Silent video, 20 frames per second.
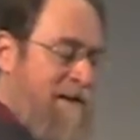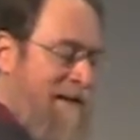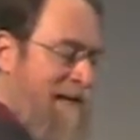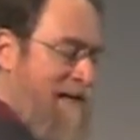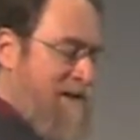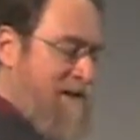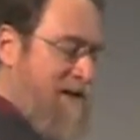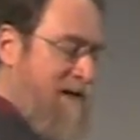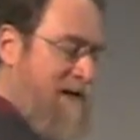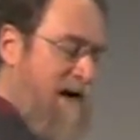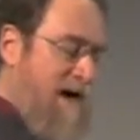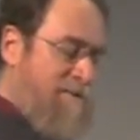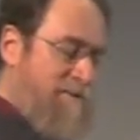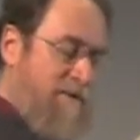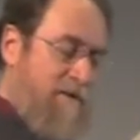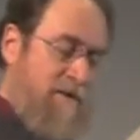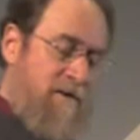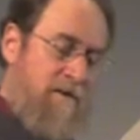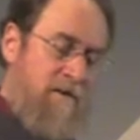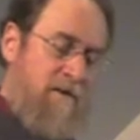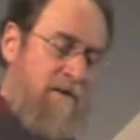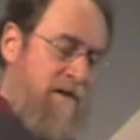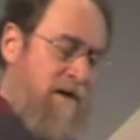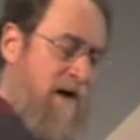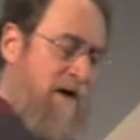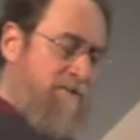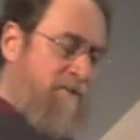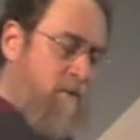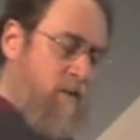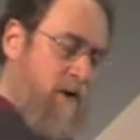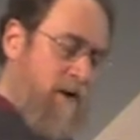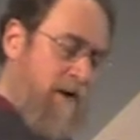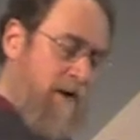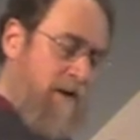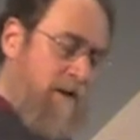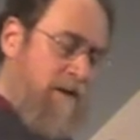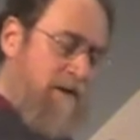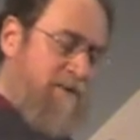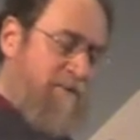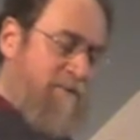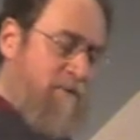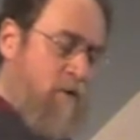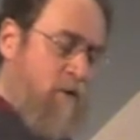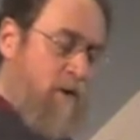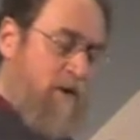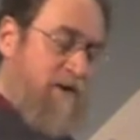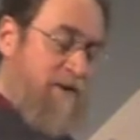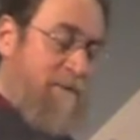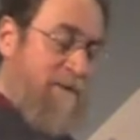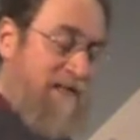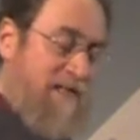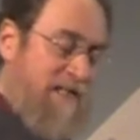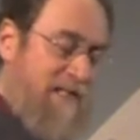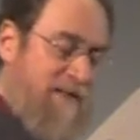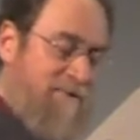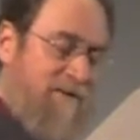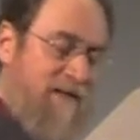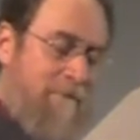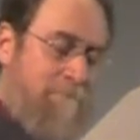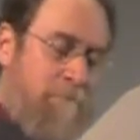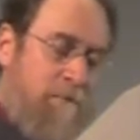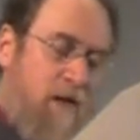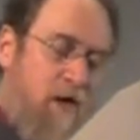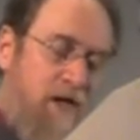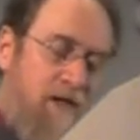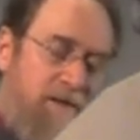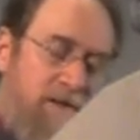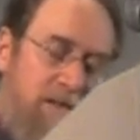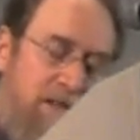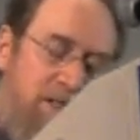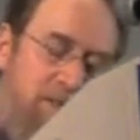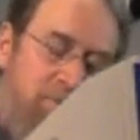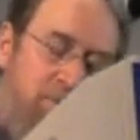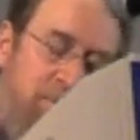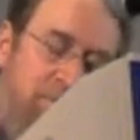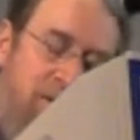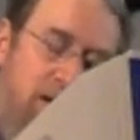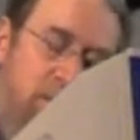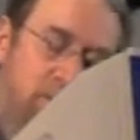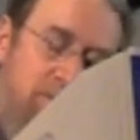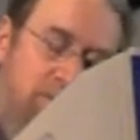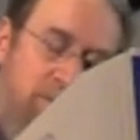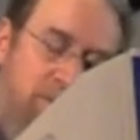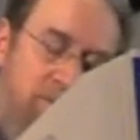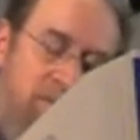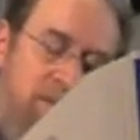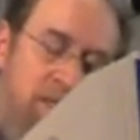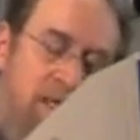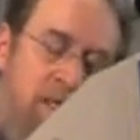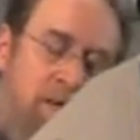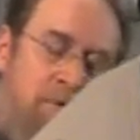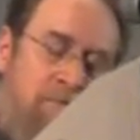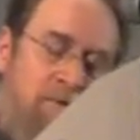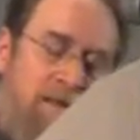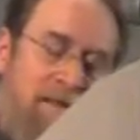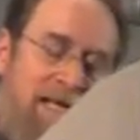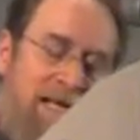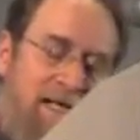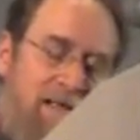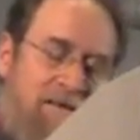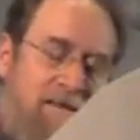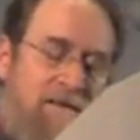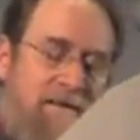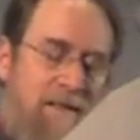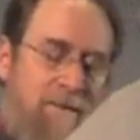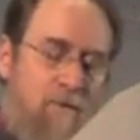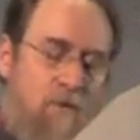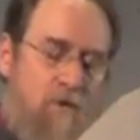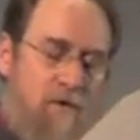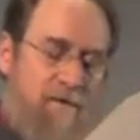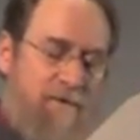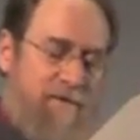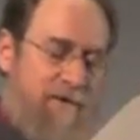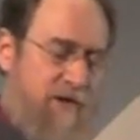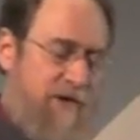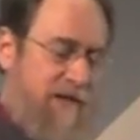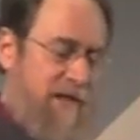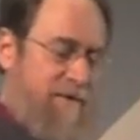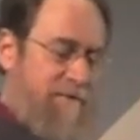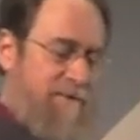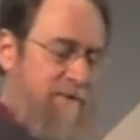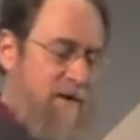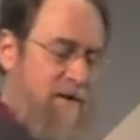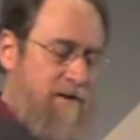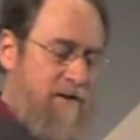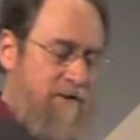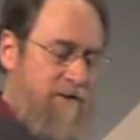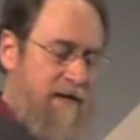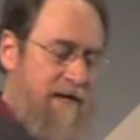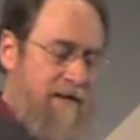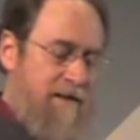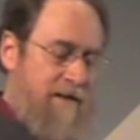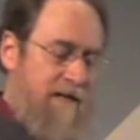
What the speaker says: as a cover of words for specific mercantilist proposals related to deep water fishing and foreign trade.